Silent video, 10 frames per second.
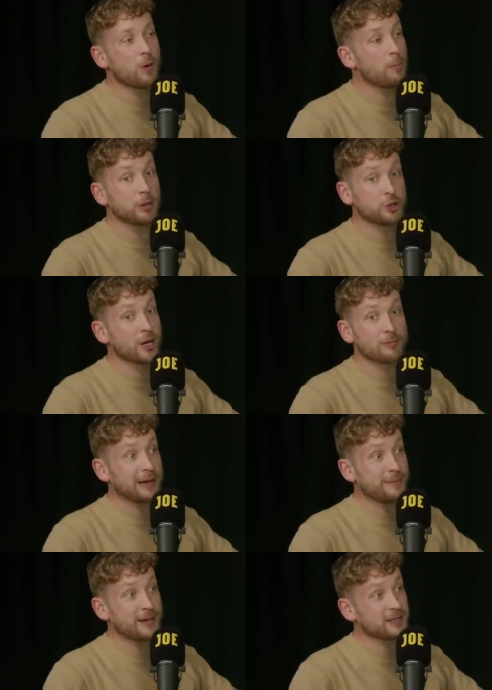One would
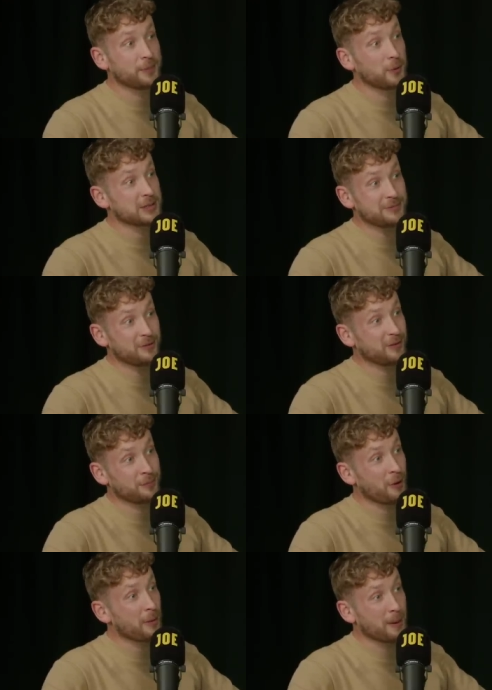generally be supportive of the
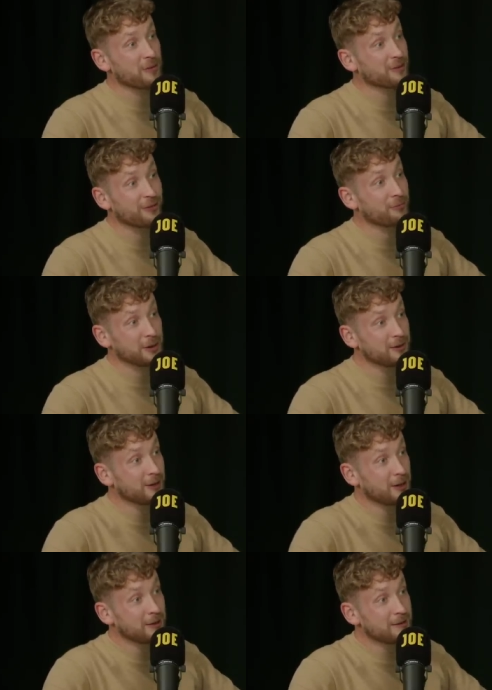program of government
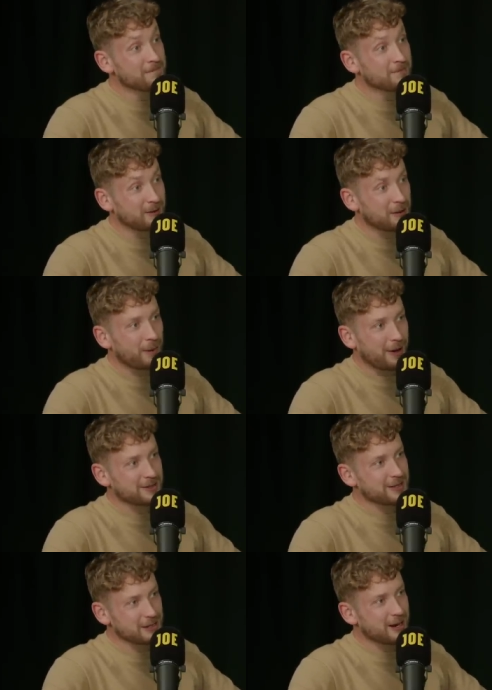that the
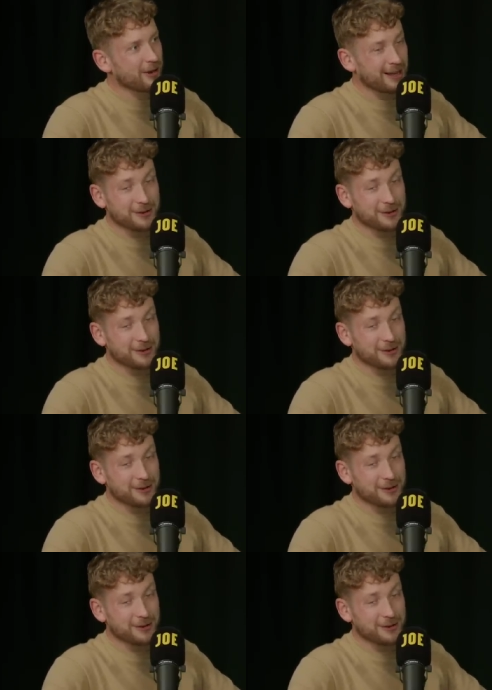party is adhering.